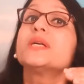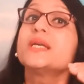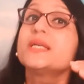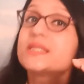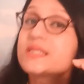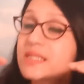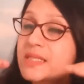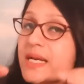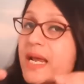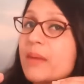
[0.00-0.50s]

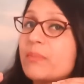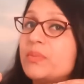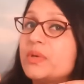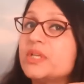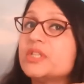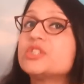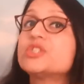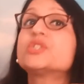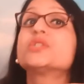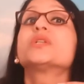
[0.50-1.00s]

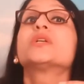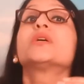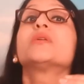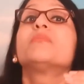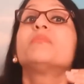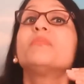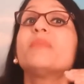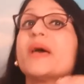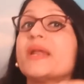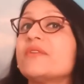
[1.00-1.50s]
established
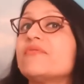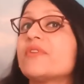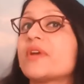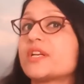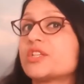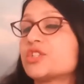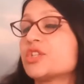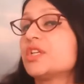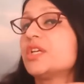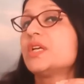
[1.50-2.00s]

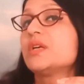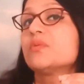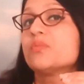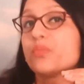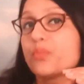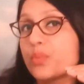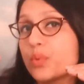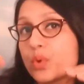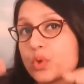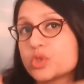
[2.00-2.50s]

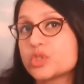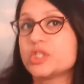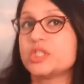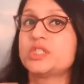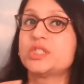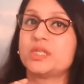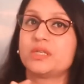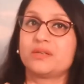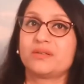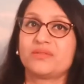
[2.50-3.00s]
manufacturing
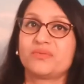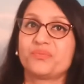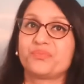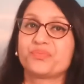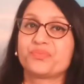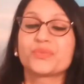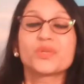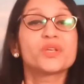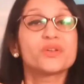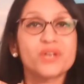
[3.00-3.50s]
procedure,
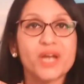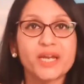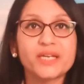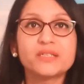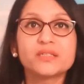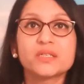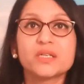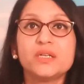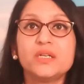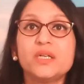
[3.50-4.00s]

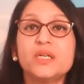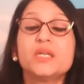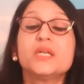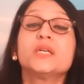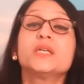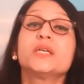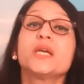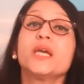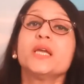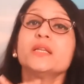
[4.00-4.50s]
right?
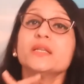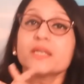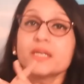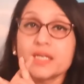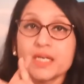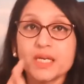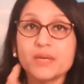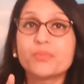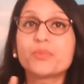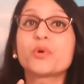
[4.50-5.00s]
In
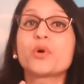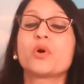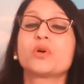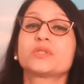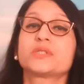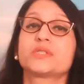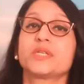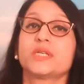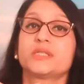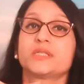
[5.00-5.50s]

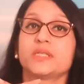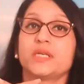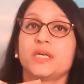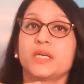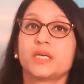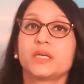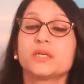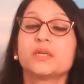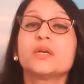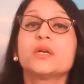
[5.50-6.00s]

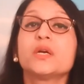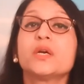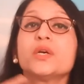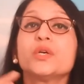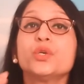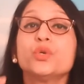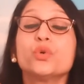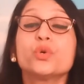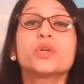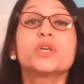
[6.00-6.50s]
reprocessing,
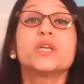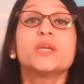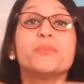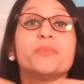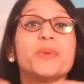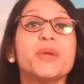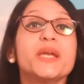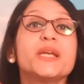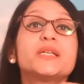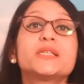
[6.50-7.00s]
you
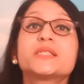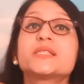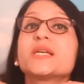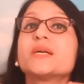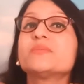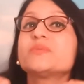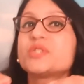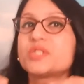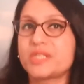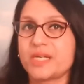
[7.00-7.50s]
repeat
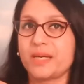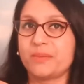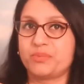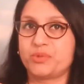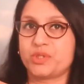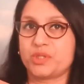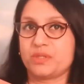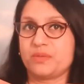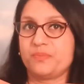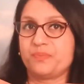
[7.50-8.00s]
some
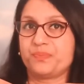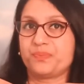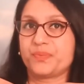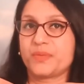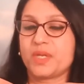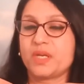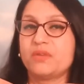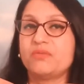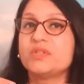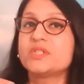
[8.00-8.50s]
steps
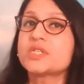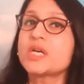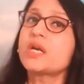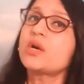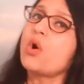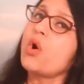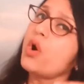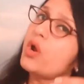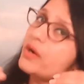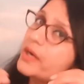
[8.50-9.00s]
which are
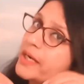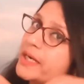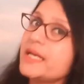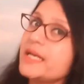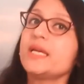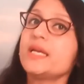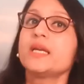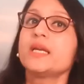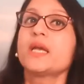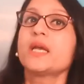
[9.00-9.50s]

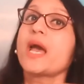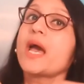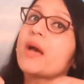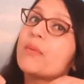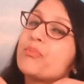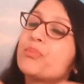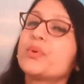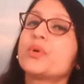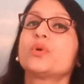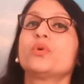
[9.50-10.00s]
already
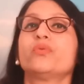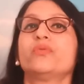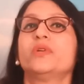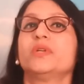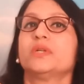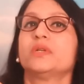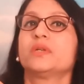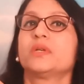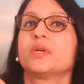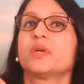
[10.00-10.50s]

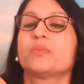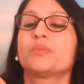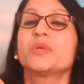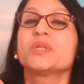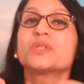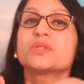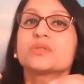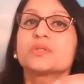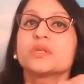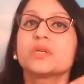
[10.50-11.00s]
approved,
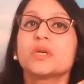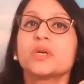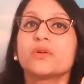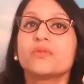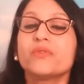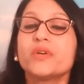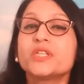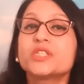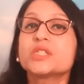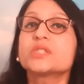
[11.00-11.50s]
means
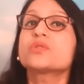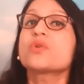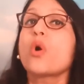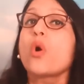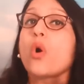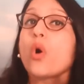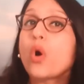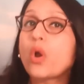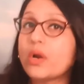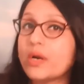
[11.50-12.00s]
which is
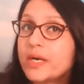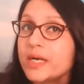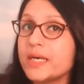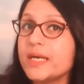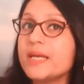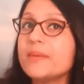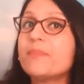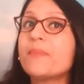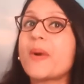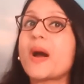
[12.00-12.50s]

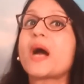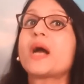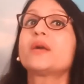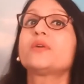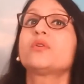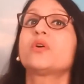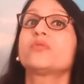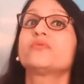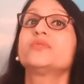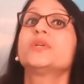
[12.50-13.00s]
already
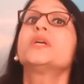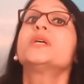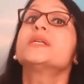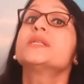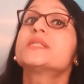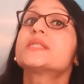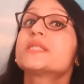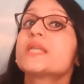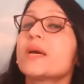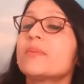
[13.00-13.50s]
part of the
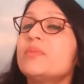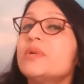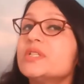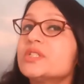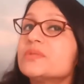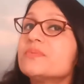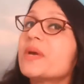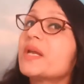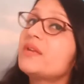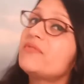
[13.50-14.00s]

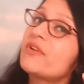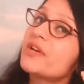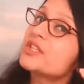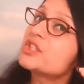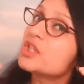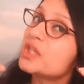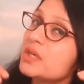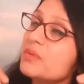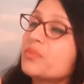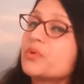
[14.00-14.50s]
established
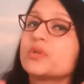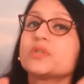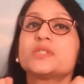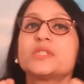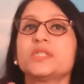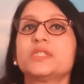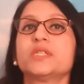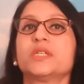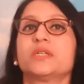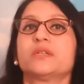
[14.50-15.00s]
manufacturing
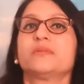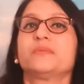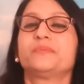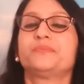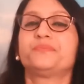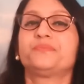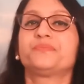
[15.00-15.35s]
procedure.